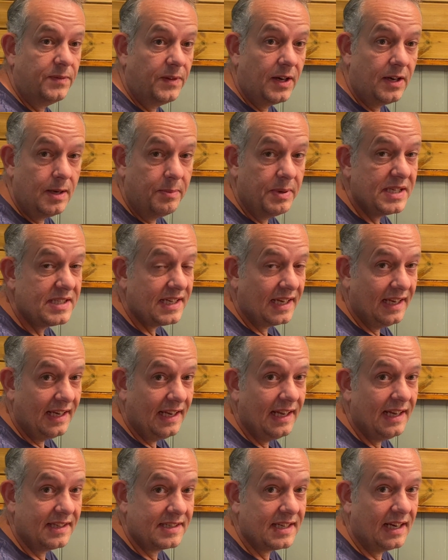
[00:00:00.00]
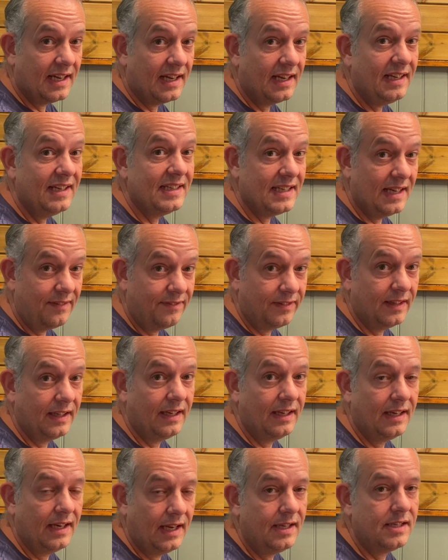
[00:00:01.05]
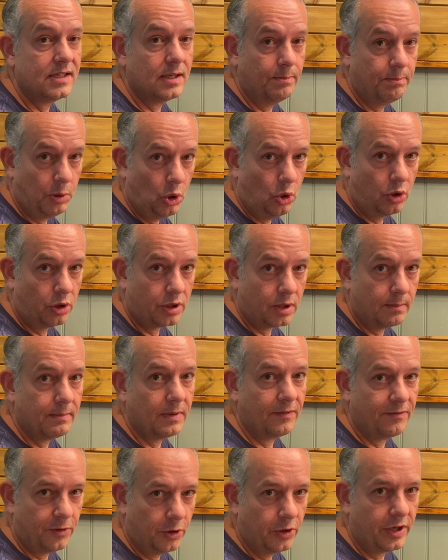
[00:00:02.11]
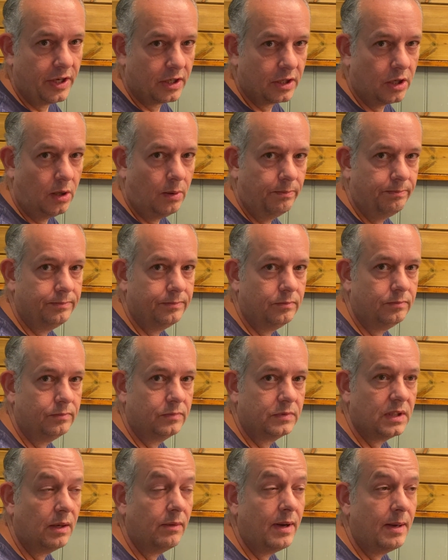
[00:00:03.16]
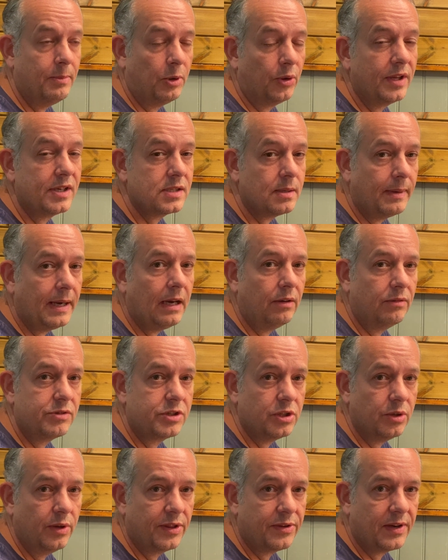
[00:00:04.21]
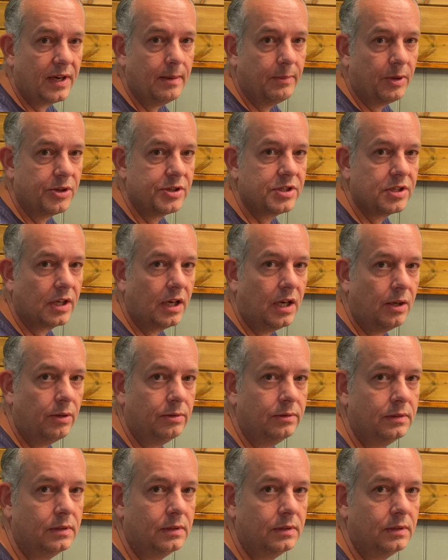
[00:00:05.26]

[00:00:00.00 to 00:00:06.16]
very busy in here tonight. You definitely need to book before you come. So we booked this about two or three months ago.